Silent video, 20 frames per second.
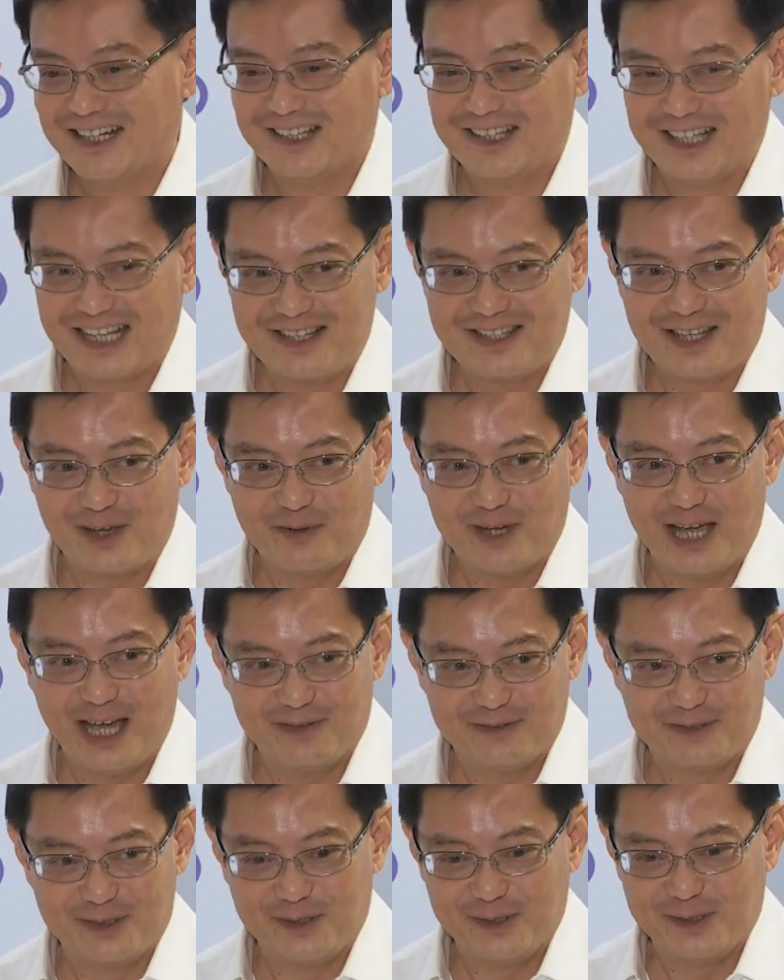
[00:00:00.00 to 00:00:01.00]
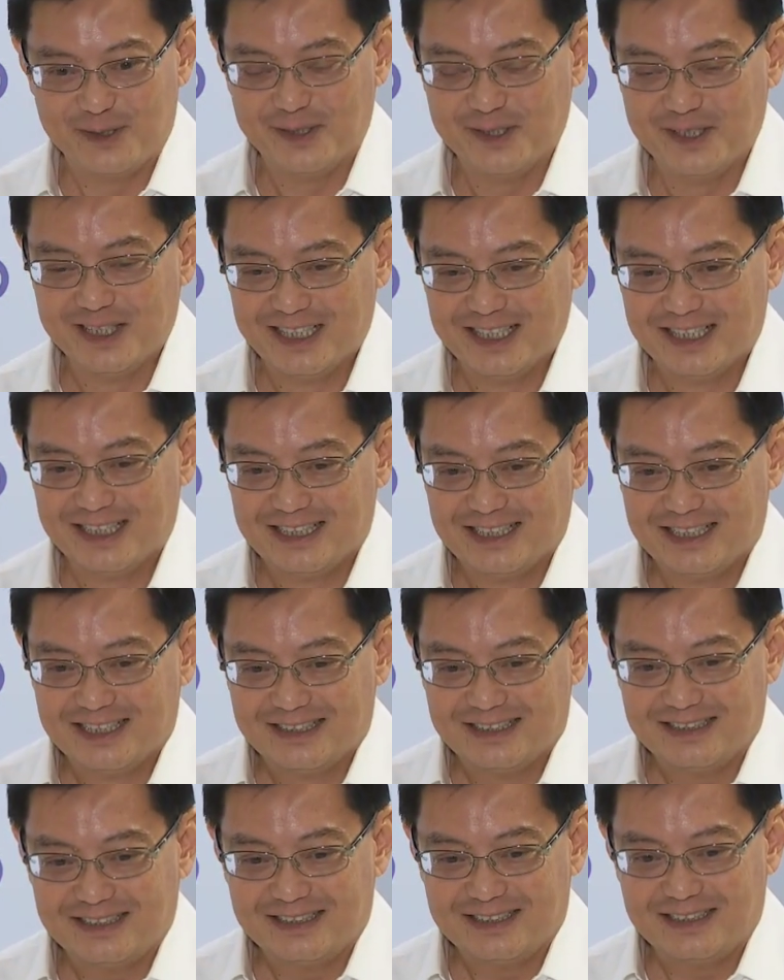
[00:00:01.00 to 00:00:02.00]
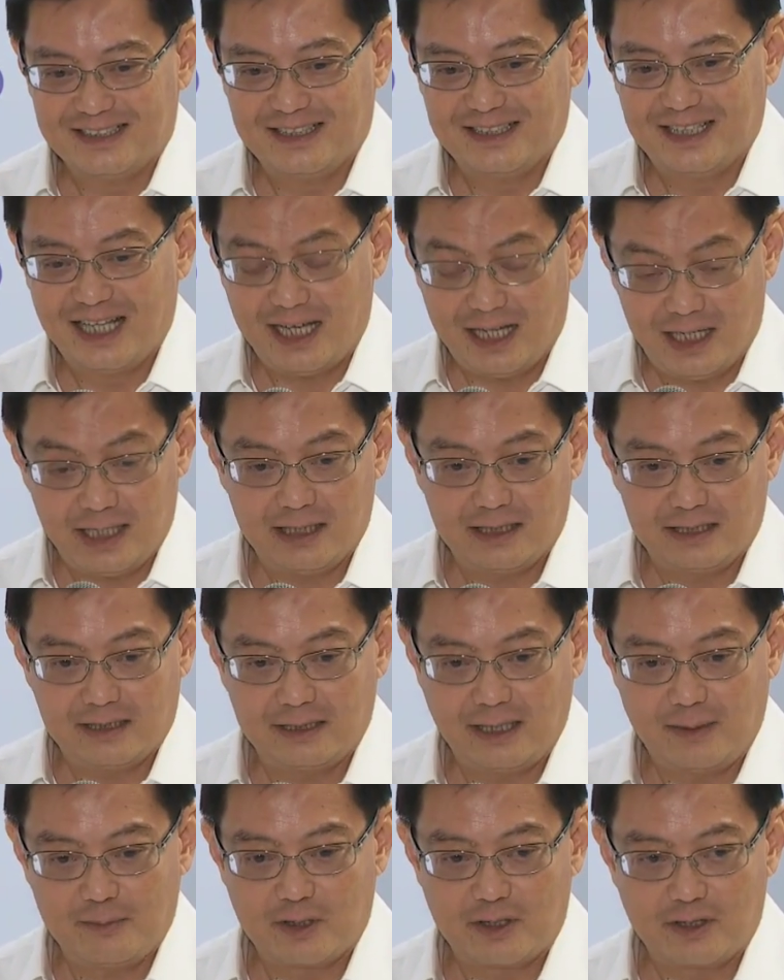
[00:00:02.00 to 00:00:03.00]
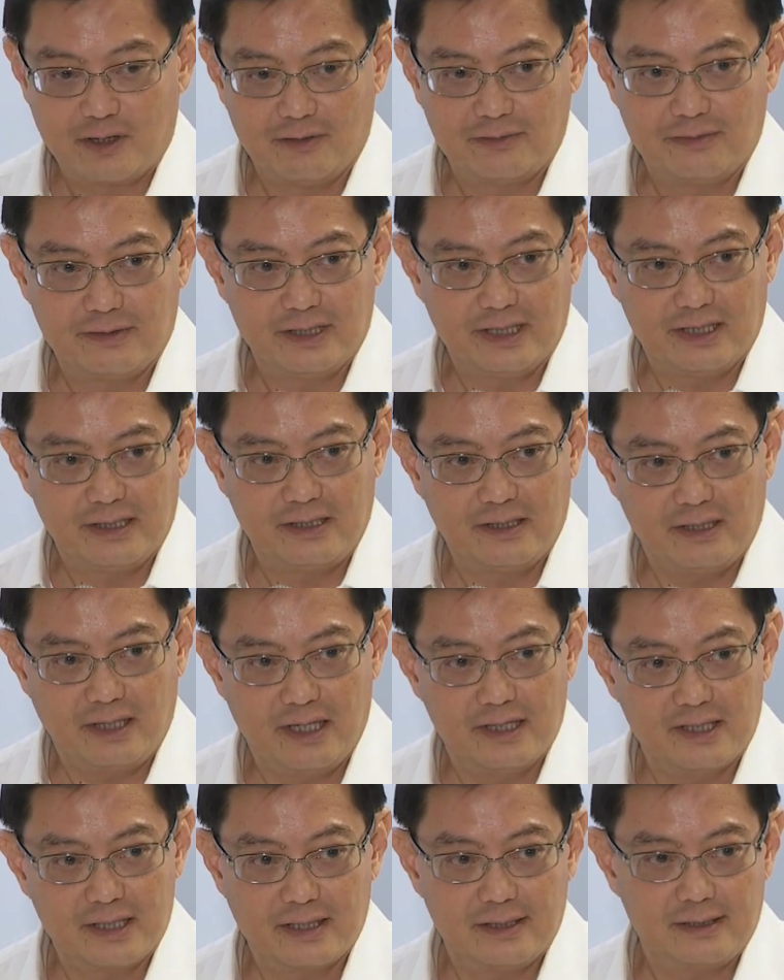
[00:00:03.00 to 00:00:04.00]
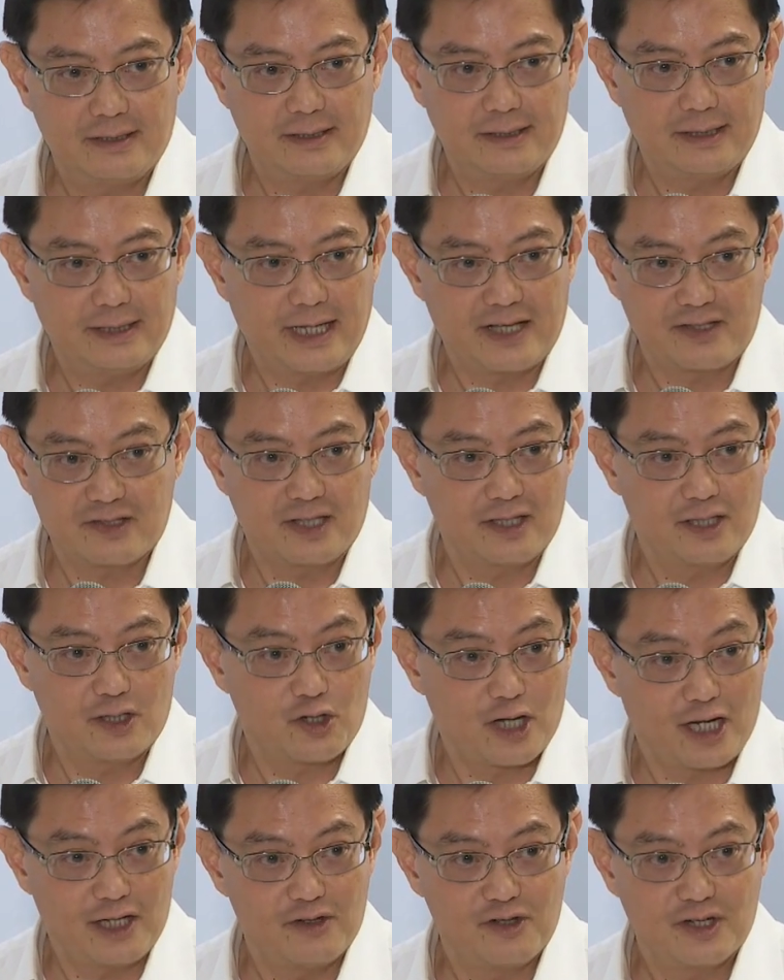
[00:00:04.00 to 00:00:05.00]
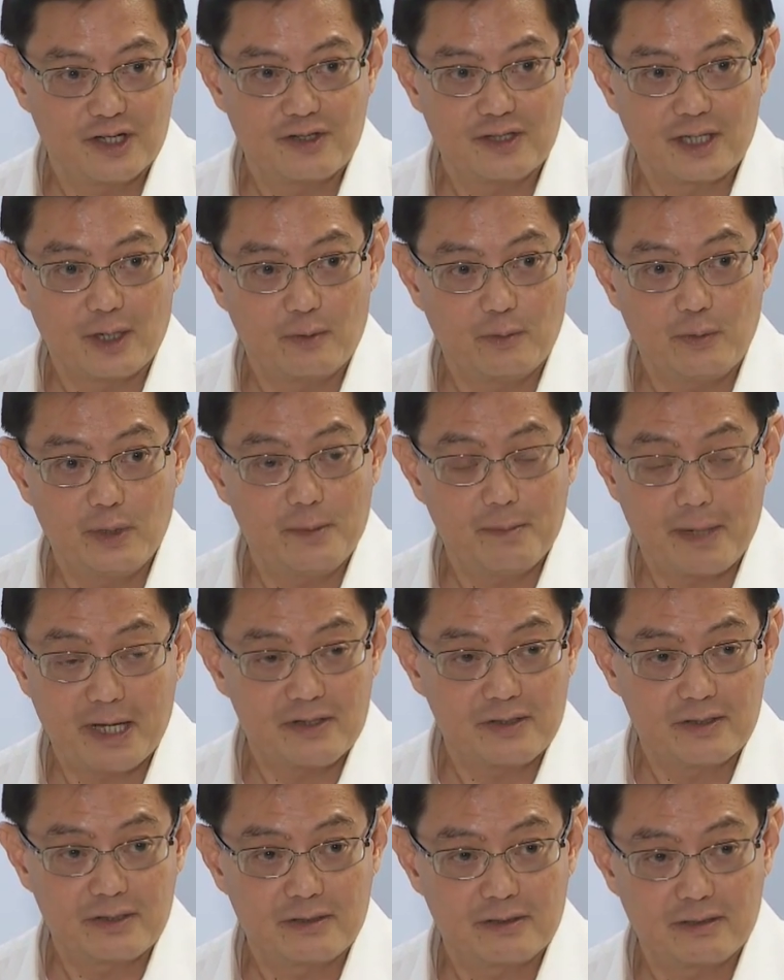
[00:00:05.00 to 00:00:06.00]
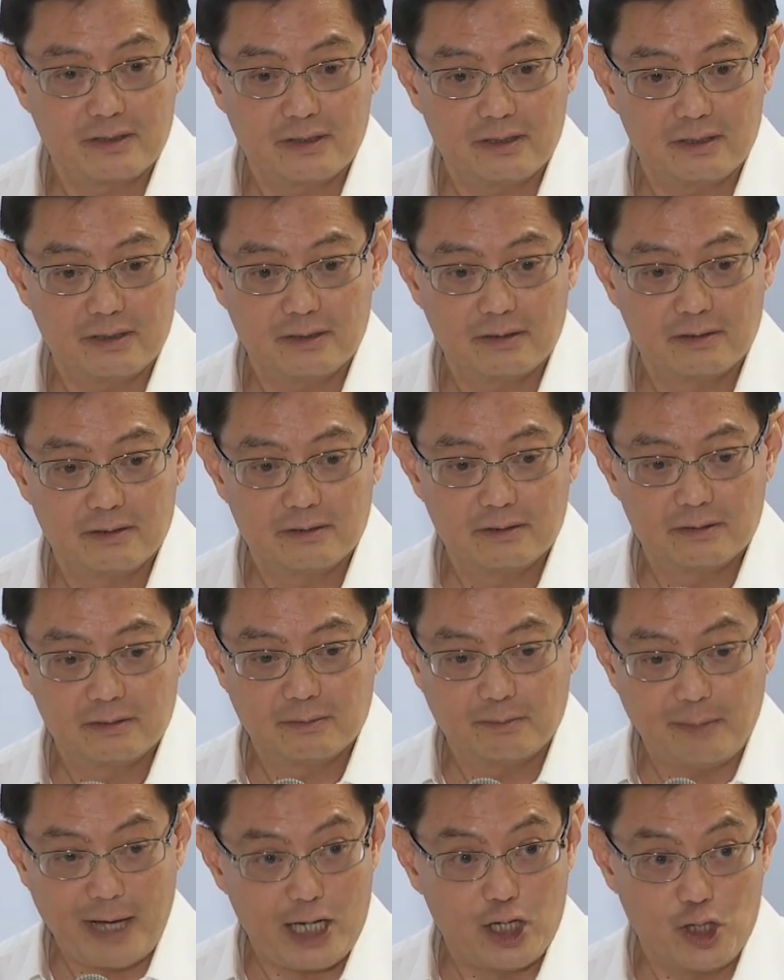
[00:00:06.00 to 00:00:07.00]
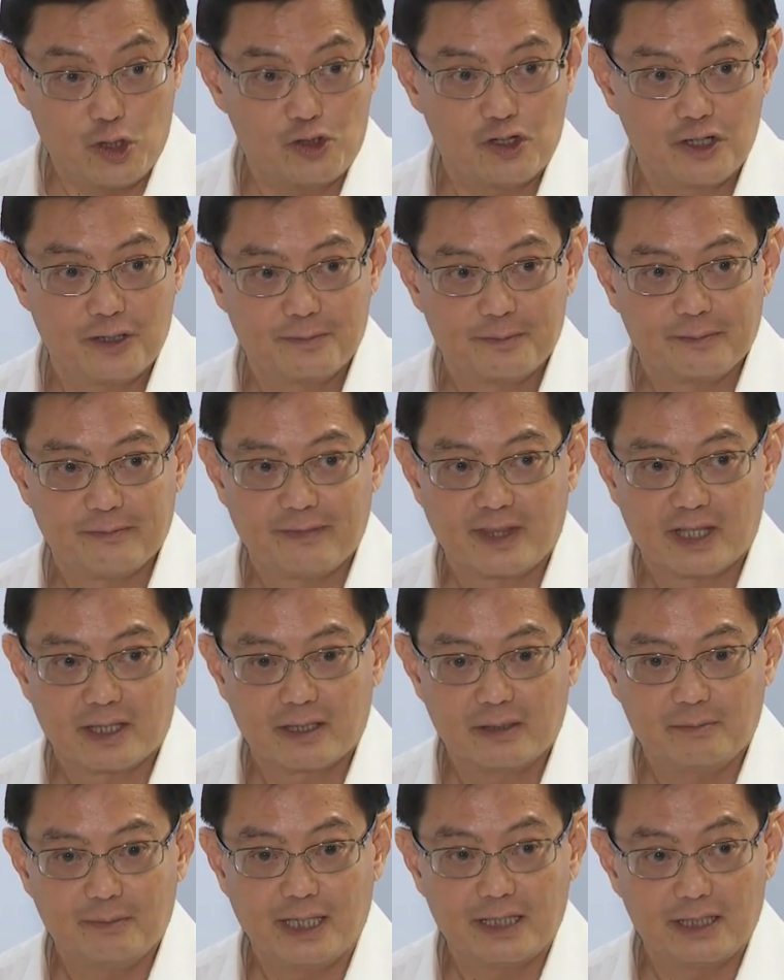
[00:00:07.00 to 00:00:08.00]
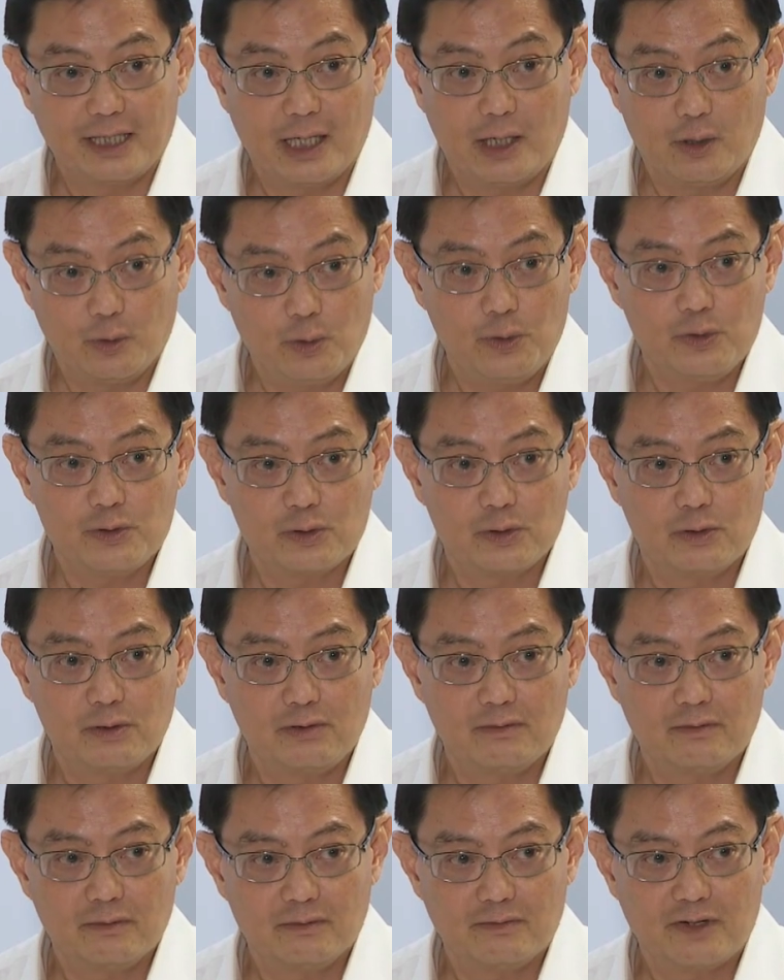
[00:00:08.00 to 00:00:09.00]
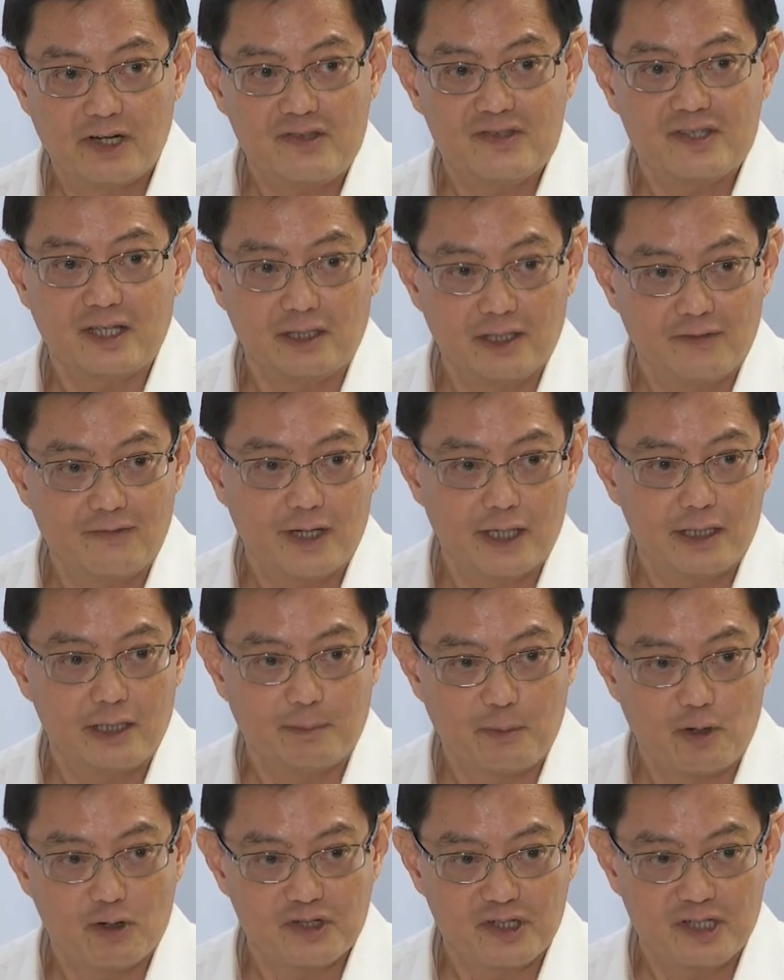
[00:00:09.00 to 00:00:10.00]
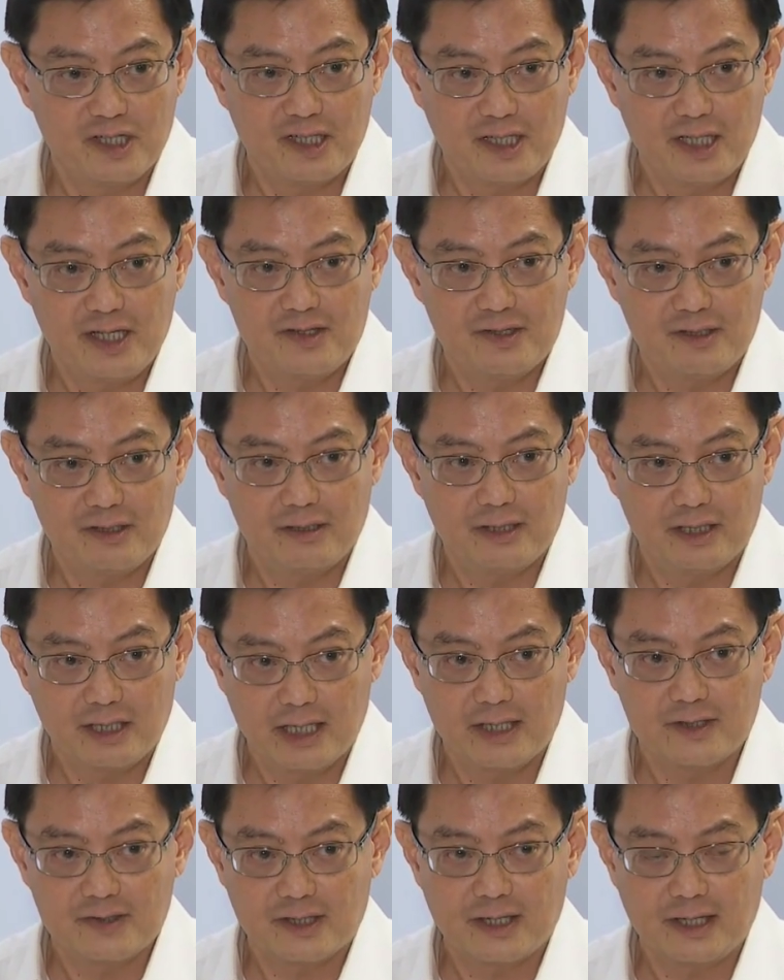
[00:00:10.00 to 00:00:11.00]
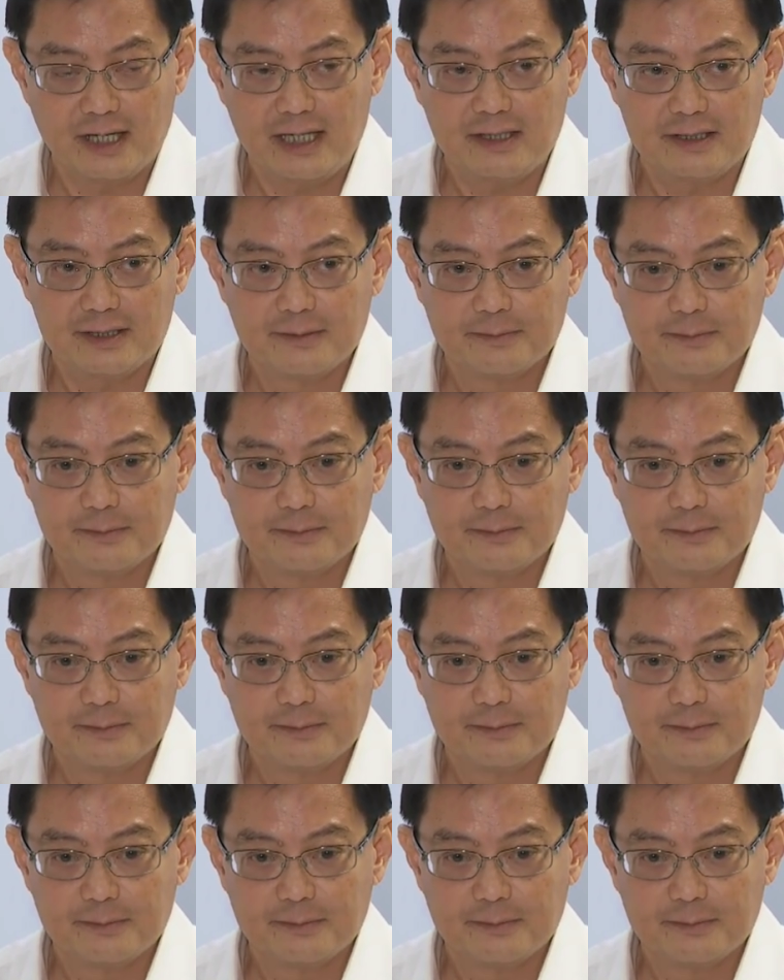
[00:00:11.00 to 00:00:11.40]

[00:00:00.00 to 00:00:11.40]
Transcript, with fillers: the things that we have to do? Uh, there are a number of uh, in internal and external challenges that we must uh, manage, but there are also very significant opportunities in the years ahead,